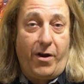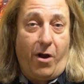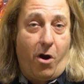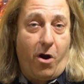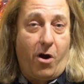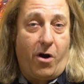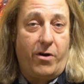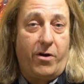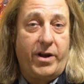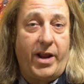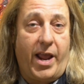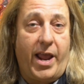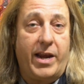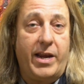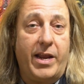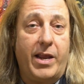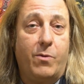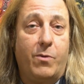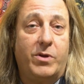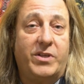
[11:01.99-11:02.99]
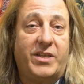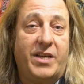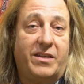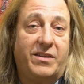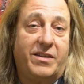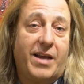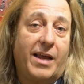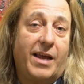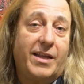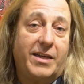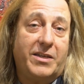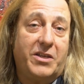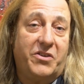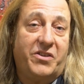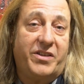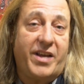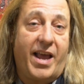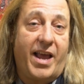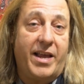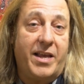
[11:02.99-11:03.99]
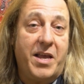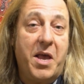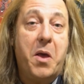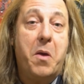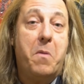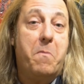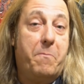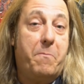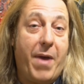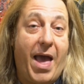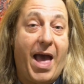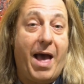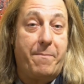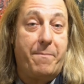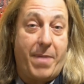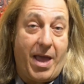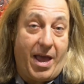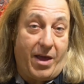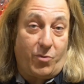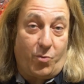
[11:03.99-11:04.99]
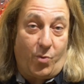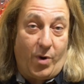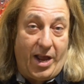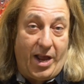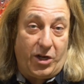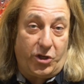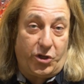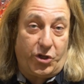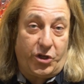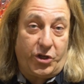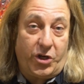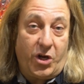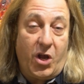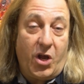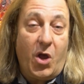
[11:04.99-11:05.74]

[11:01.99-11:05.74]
hard and he was, as I like to say, Batman rich.